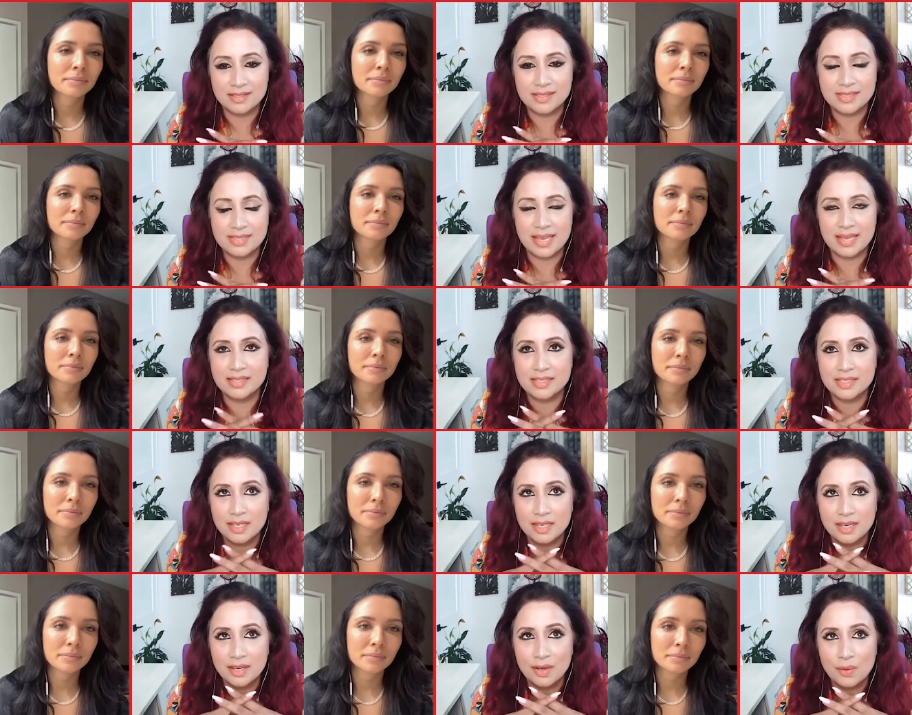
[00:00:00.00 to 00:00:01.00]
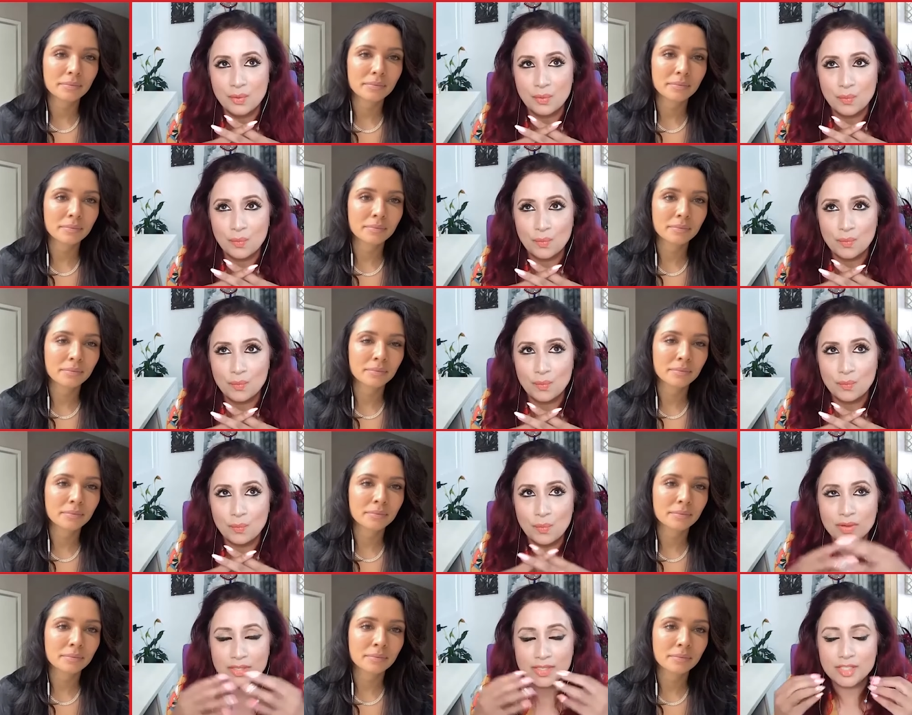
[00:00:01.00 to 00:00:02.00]
Speaker 1: set
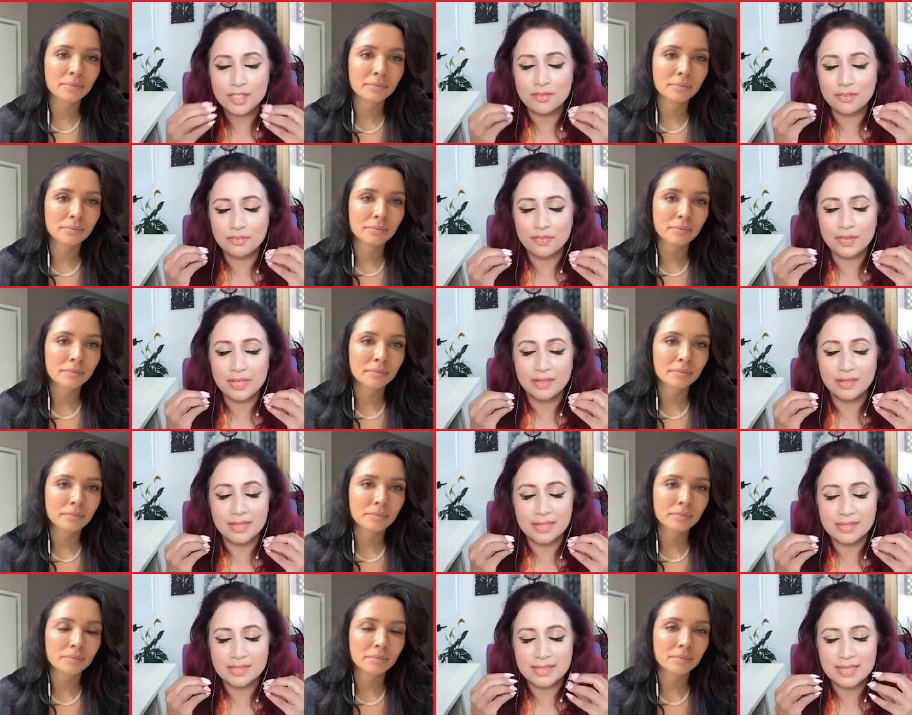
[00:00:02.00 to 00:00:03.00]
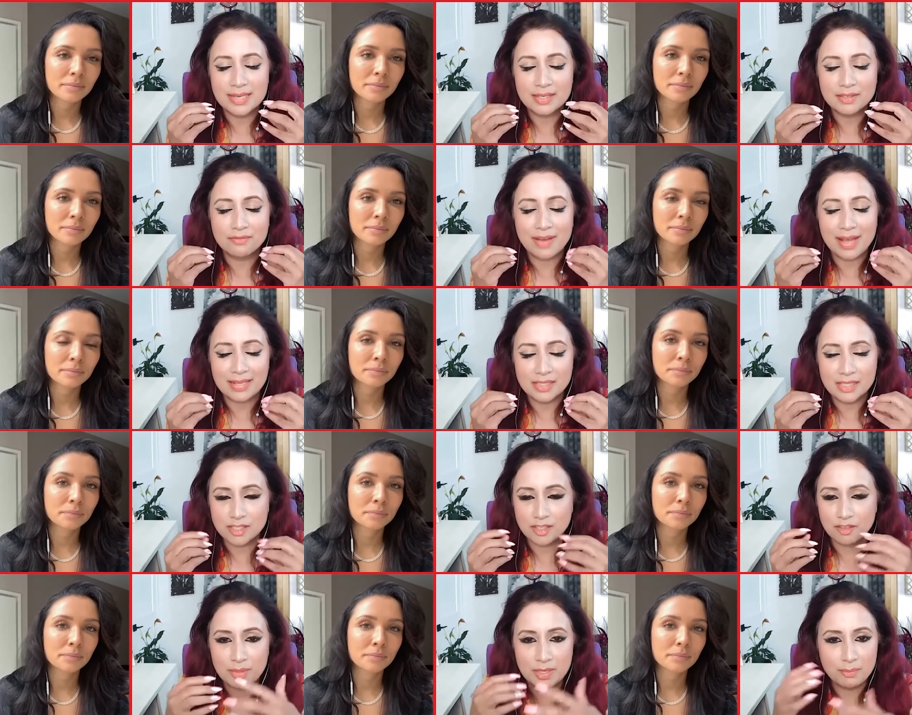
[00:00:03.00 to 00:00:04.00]
what do you feel is the
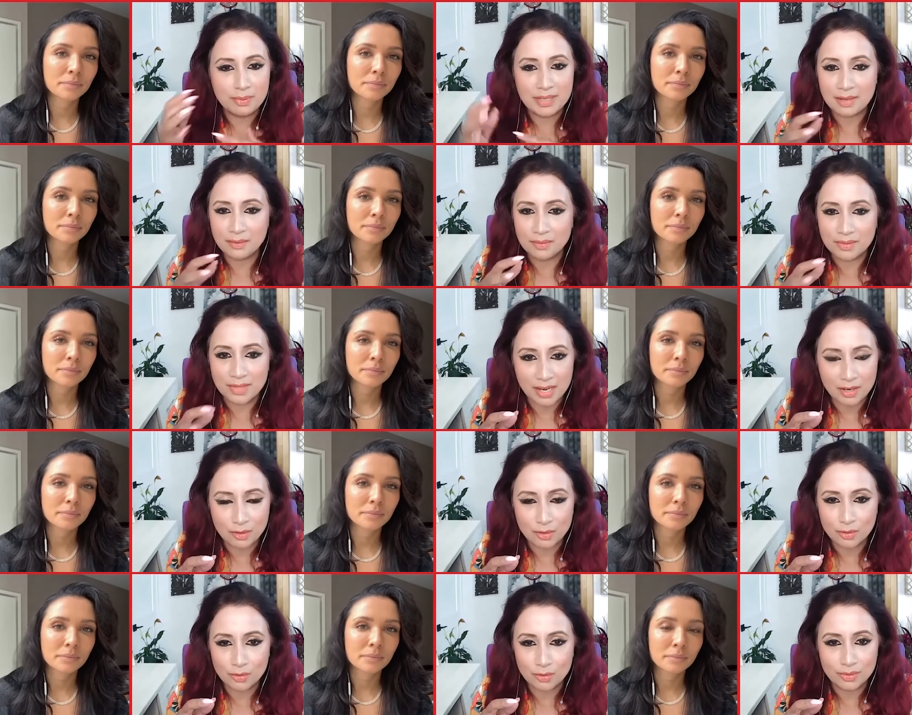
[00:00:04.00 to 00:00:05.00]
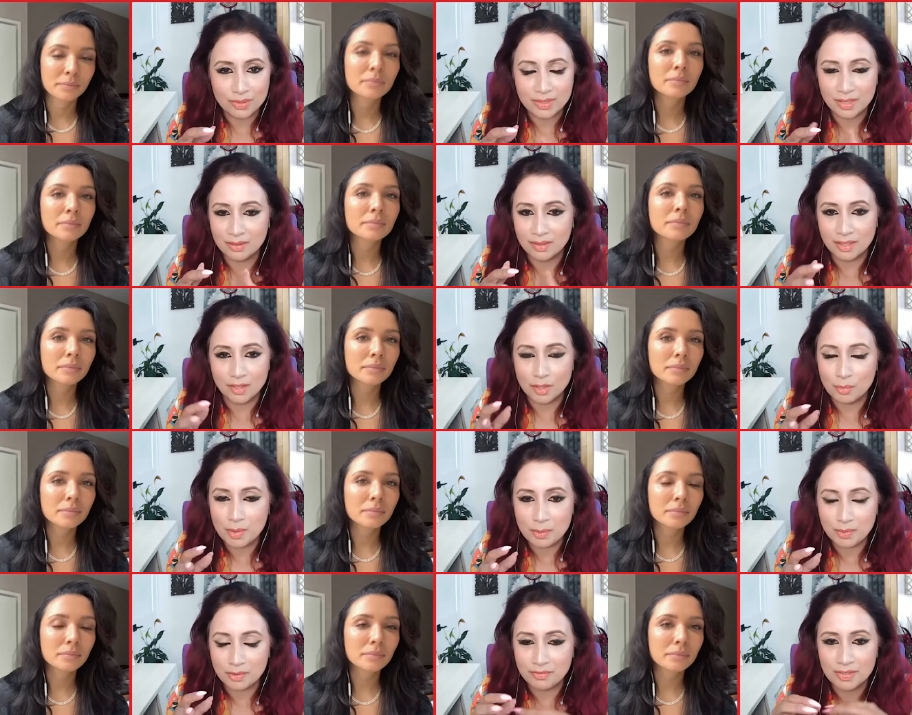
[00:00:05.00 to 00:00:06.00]
advantage of people out there who you know a lot of
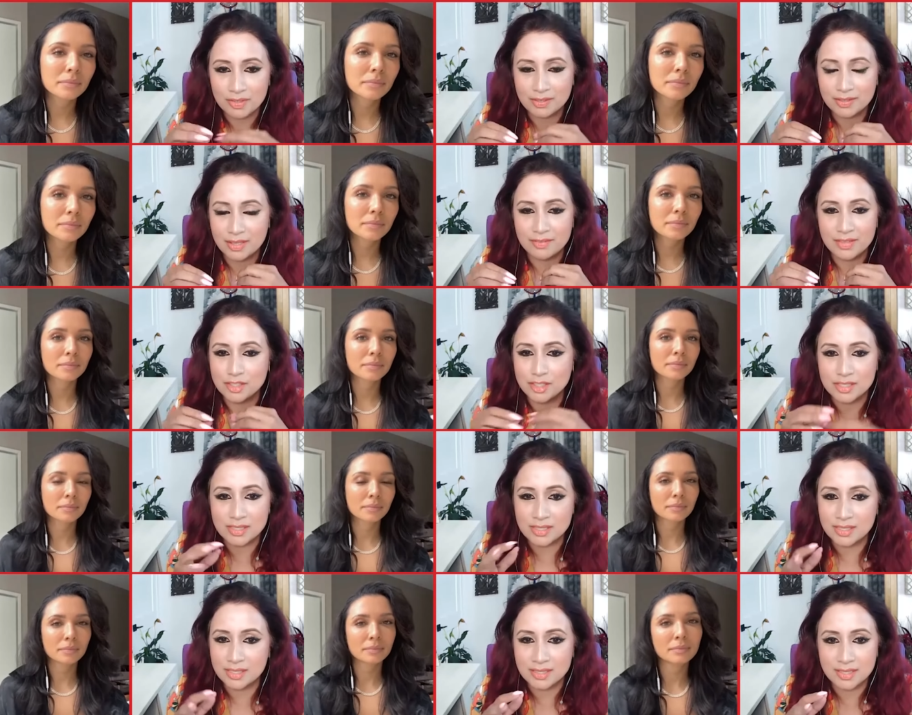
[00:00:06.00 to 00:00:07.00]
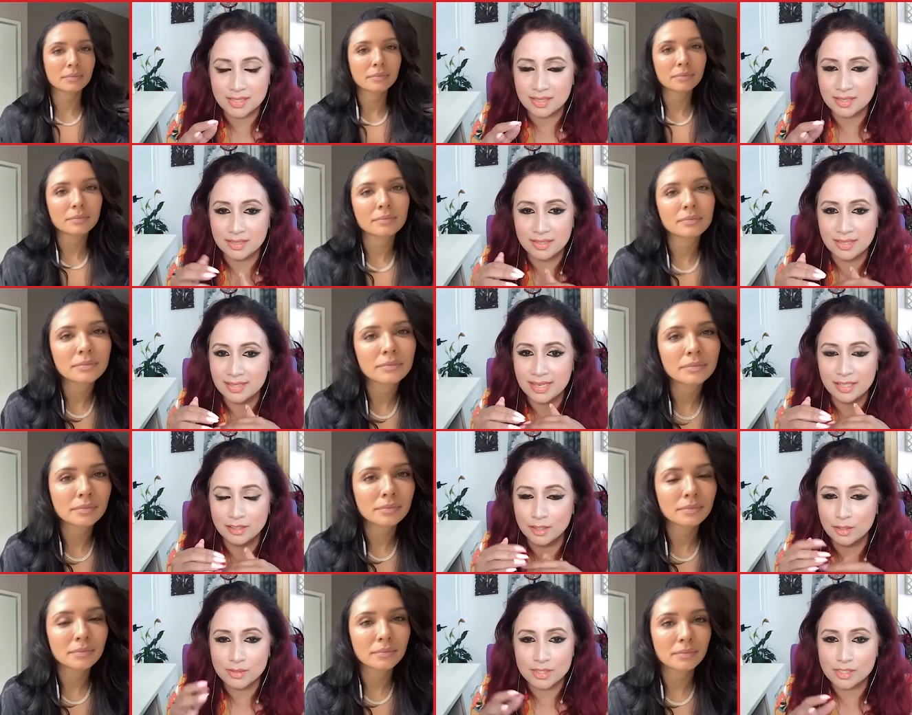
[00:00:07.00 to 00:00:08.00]
people feel that they just need to you know get
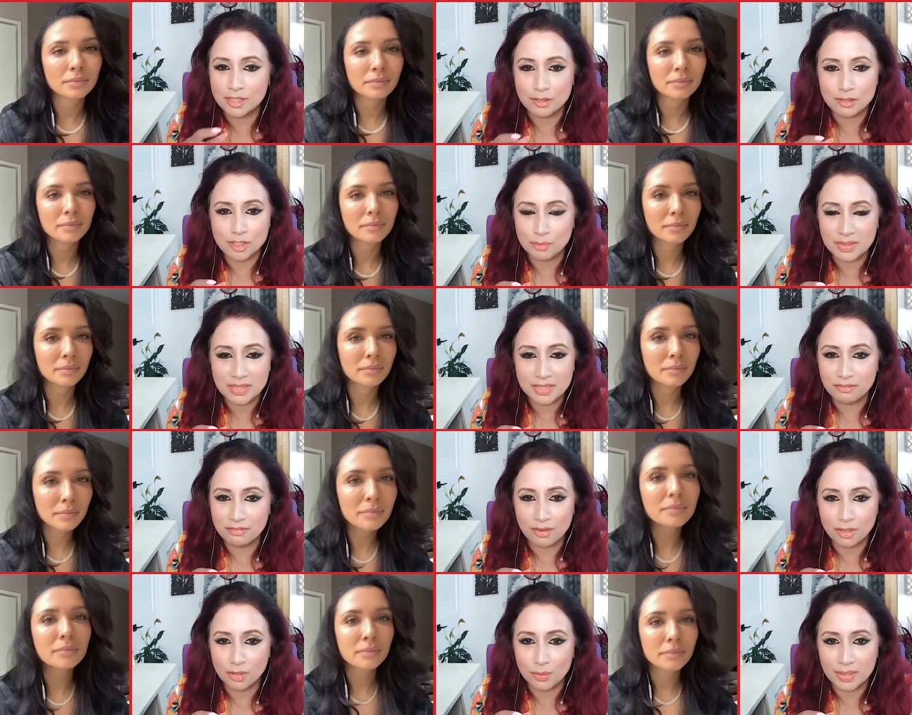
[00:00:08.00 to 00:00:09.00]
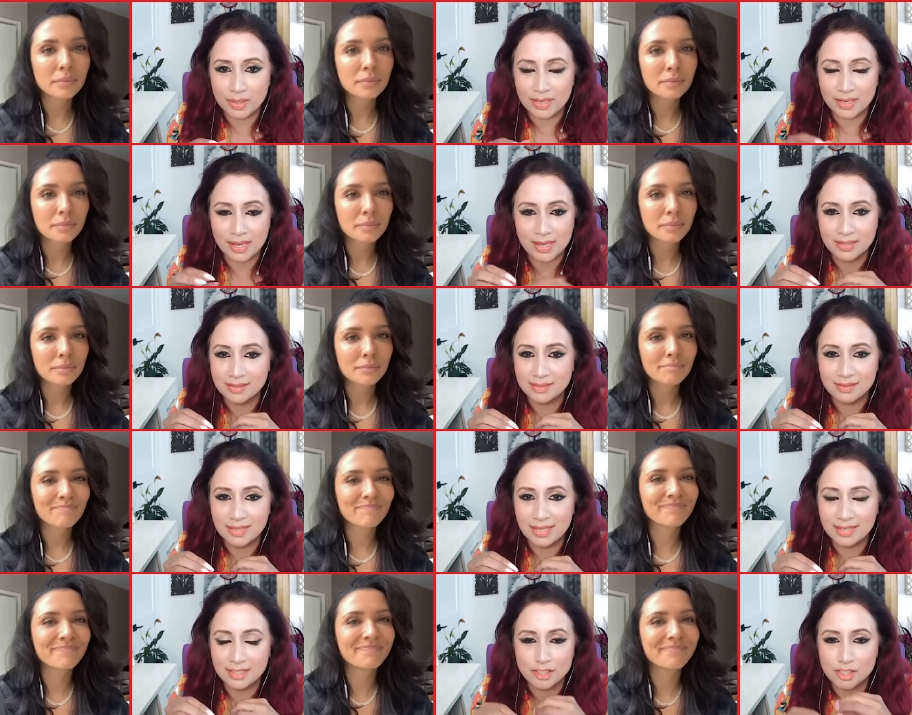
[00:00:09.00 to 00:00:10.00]
loads of social media following and
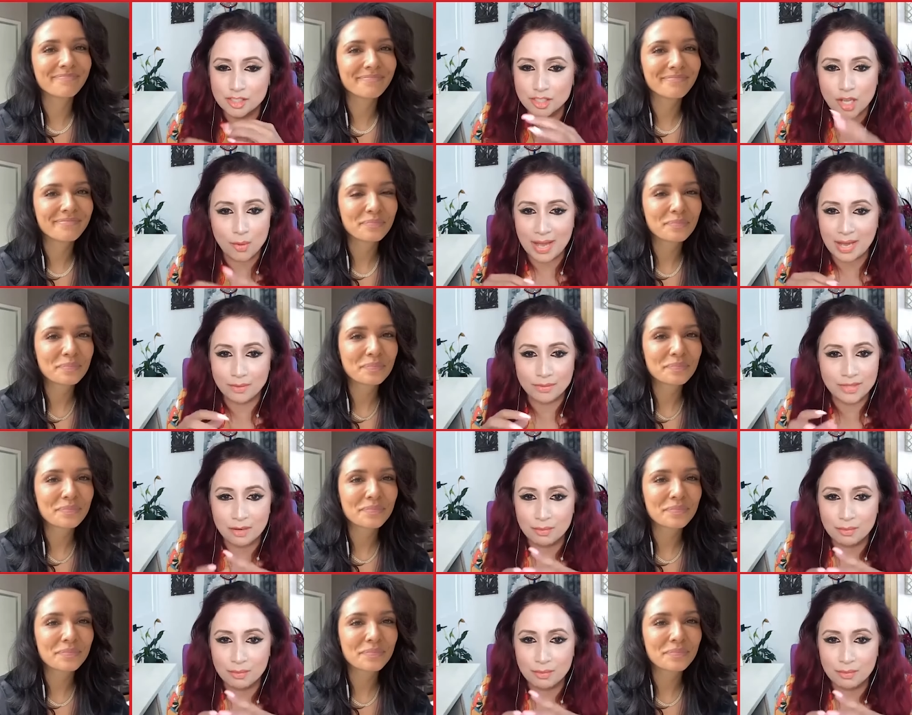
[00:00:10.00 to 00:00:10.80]
they can just go out there